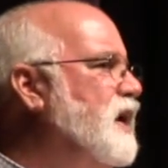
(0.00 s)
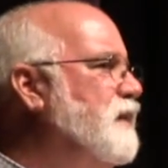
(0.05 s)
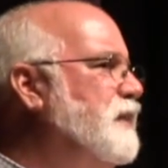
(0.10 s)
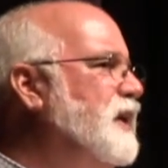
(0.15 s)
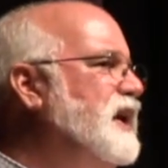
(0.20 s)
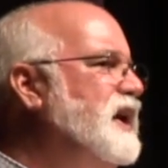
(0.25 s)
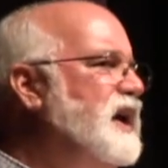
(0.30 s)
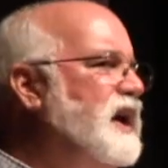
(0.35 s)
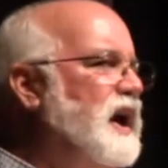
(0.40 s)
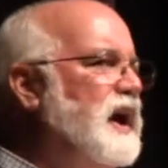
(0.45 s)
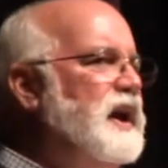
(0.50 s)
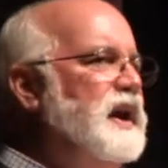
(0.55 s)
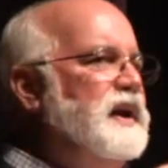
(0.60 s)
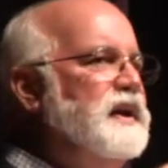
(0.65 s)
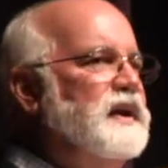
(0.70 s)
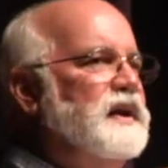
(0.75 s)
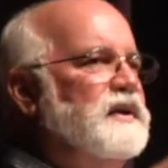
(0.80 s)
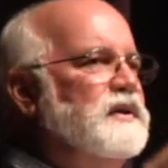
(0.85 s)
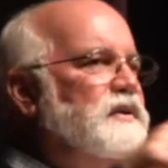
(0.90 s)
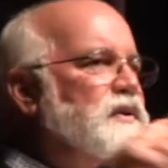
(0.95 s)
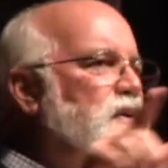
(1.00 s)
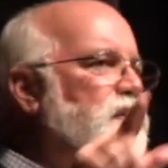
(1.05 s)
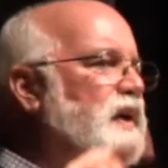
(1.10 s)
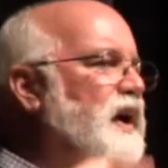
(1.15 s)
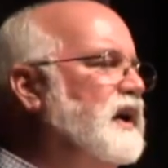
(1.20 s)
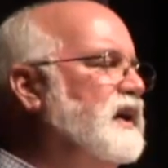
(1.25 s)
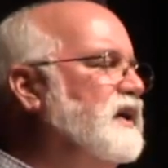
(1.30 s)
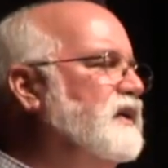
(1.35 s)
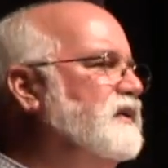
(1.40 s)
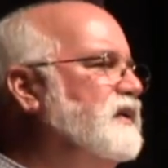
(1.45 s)
But he kind of didn't do
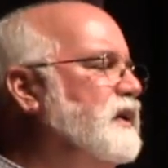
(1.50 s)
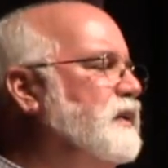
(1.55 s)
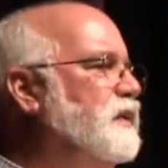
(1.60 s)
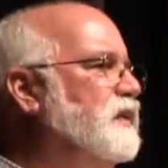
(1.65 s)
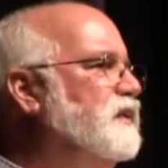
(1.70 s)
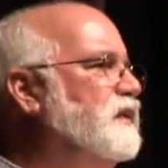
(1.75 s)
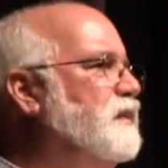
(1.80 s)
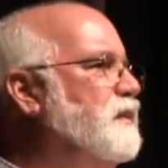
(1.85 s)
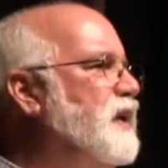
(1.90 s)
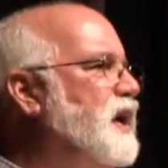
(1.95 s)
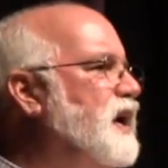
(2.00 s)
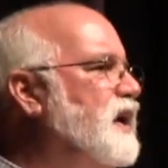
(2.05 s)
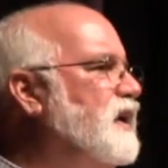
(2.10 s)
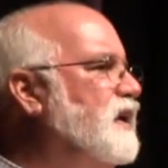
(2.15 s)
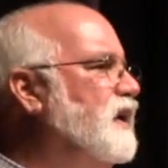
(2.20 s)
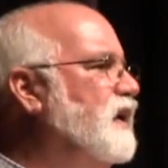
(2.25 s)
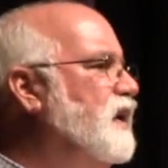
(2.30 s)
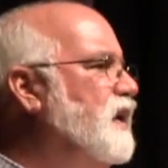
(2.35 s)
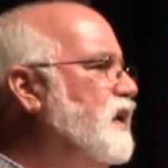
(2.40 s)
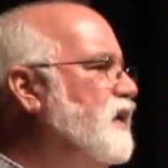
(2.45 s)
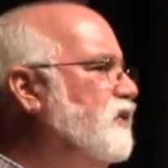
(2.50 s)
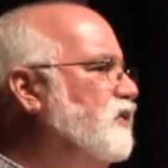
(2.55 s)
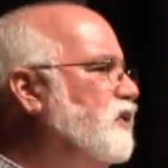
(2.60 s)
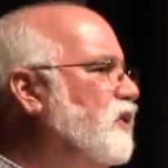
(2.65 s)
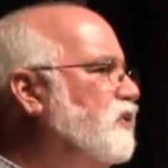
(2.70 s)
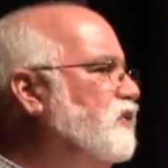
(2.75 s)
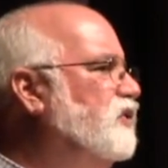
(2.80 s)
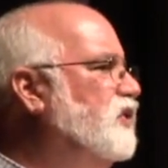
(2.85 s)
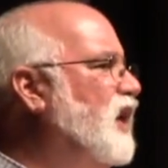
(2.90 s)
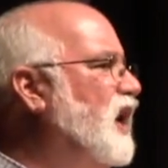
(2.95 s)
that because he was a man
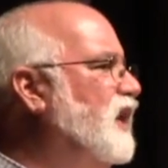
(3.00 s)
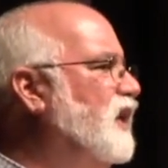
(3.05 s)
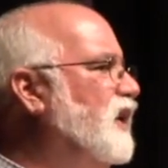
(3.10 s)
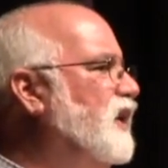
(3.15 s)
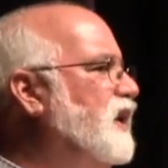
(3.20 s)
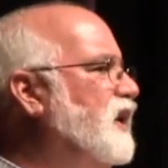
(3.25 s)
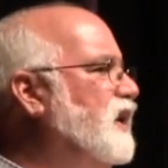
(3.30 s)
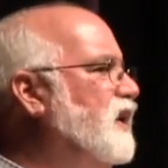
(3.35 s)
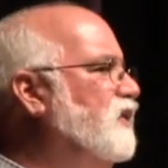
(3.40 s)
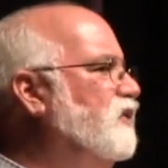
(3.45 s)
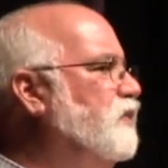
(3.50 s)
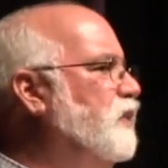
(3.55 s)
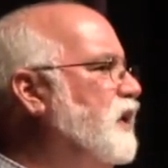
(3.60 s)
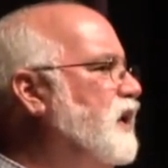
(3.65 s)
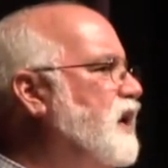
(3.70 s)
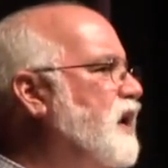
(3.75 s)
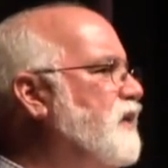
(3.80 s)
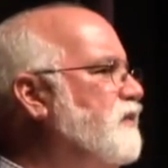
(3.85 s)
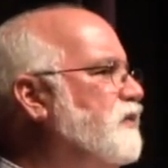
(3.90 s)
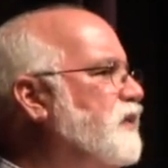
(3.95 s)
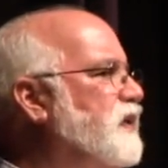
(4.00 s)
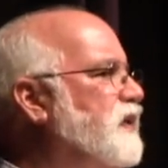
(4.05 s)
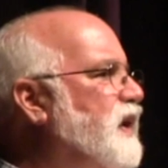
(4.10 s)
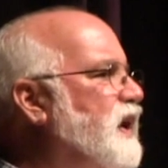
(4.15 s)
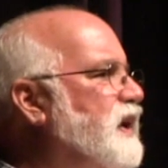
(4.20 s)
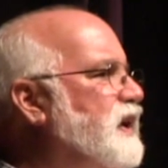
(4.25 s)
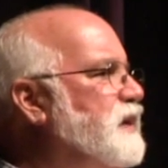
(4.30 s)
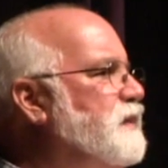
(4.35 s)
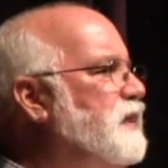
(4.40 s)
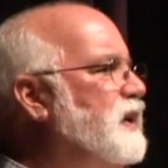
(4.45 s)
so solid in his recovery
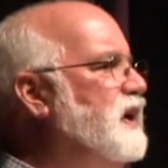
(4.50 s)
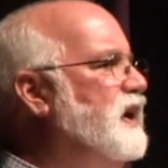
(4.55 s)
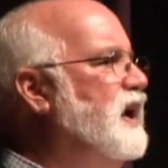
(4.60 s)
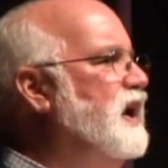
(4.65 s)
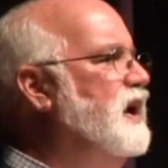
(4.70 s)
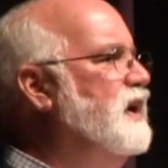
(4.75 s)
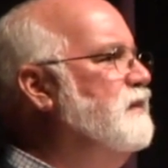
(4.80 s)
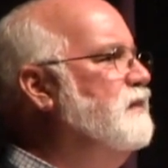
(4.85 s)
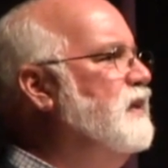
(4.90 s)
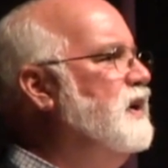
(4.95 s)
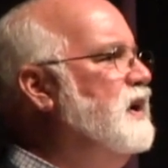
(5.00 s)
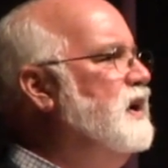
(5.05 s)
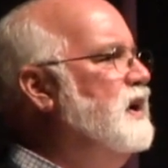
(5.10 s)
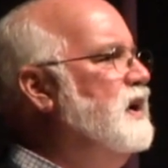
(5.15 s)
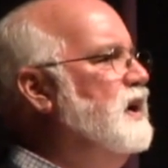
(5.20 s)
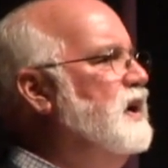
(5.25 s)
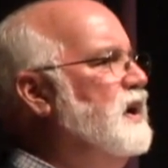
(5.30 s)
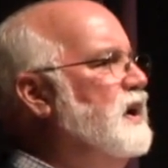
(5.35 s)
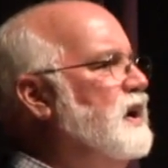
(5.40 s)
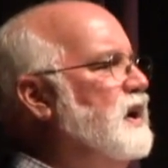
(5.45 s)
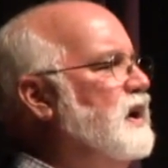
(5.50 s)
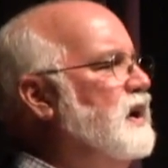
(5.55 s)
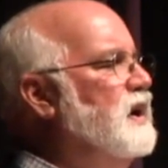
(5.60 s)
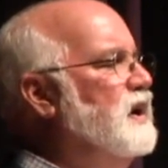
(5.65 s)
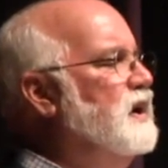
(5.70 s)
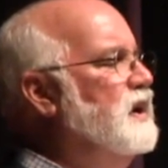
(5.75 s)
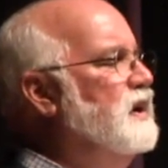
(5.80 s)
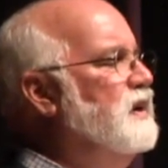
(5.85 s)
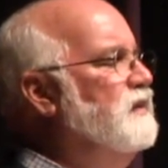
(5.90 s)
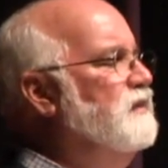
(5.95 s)
that he became
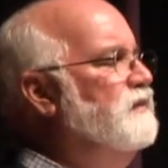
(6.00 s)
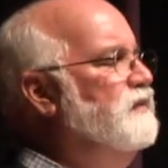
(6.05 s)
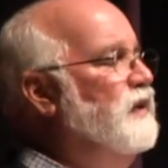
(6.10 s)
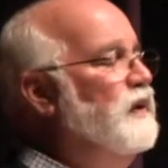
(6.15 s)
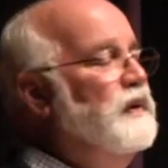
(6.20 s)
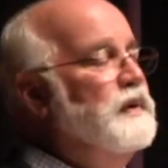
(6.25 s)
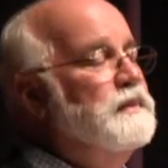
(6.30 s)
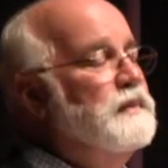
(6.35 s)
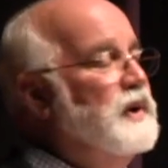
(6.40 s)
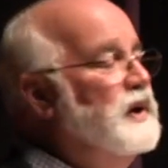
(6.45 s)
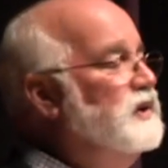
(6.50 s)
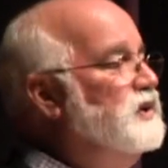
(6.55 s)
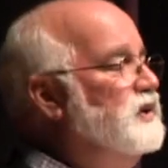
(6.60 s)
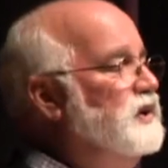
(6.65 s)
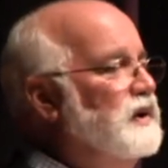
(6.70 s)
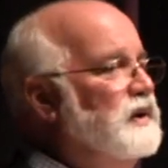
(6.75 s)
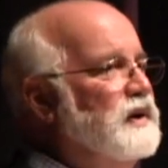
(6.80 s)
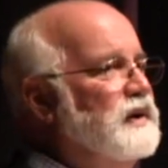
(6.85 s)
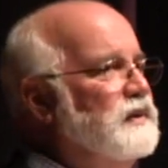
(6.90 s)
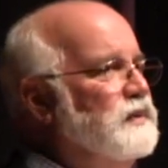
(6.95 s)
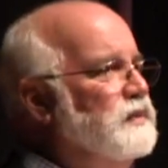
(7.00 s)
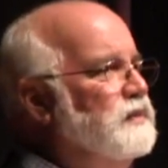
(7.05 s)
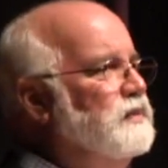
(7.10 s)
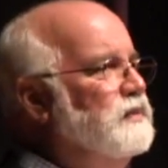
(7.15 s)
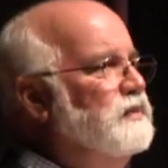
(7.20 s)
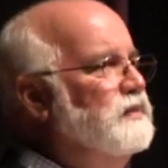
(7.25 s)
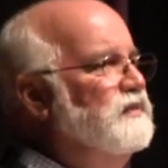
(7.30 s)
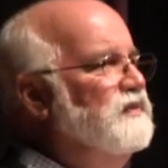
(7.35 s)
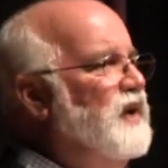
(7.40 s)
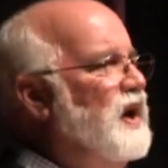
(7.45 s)
uh, very much a, a
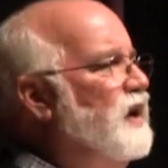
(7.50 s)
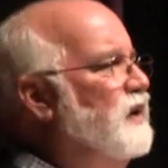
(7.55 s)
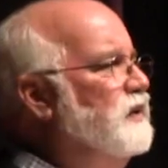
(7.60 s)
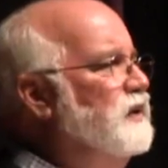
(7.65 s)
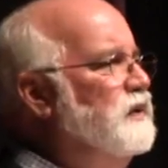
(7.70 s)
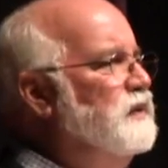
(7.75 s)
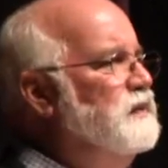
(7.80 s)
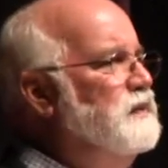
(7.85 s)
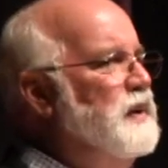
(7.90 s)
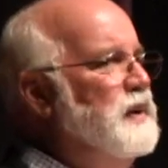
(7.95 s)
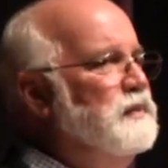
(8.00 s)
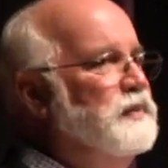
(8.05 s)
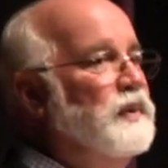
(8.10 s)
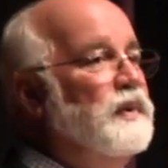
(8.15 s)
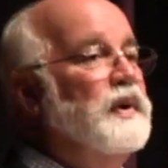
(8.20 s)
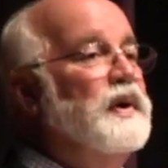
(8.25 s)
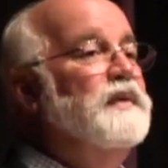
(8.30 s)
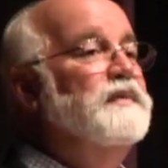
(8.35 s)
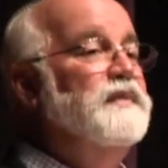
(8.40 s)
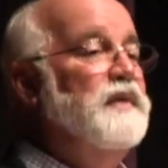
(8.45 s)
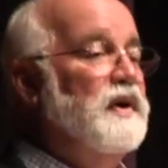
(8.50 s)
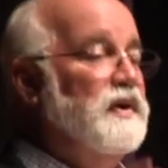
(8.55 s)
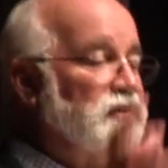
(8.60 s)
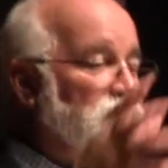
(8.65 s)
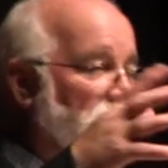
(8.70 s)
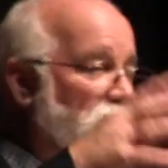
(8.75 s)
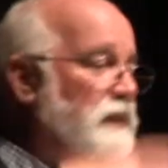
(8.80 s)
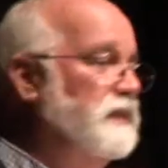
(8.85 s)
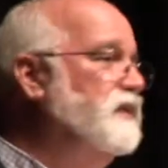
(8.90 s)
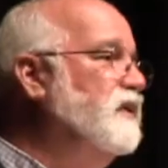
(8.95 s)
valued member of our
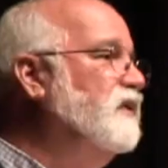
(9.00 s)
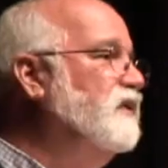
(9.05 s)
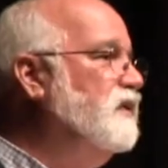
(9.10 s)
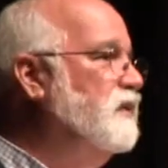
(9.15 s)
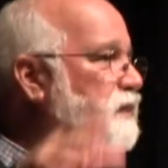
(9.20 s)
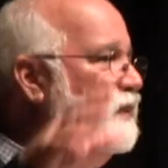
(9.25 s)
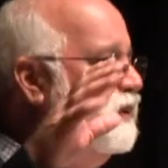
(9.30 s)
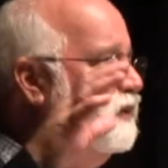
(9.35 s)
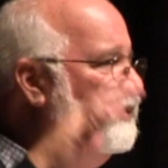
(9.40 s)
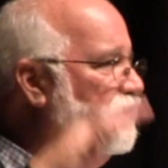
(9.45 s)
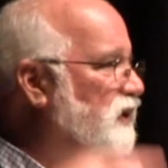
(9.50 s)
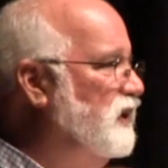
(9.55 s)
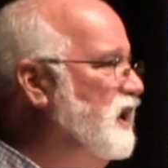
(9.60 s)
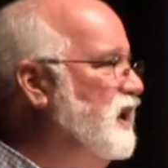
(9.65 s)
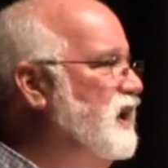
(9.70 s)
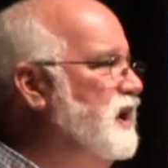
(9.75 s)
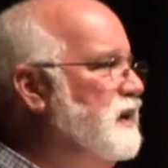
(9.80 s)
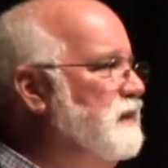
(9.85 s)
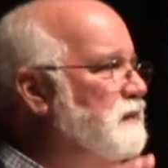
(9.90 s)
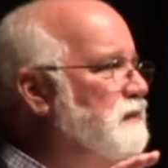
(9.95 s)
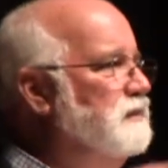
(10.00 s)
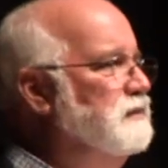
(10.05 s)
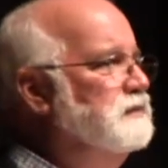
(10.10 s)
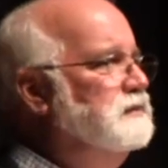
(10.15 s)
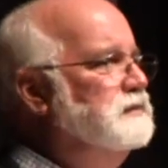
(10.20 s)
substance abuse team,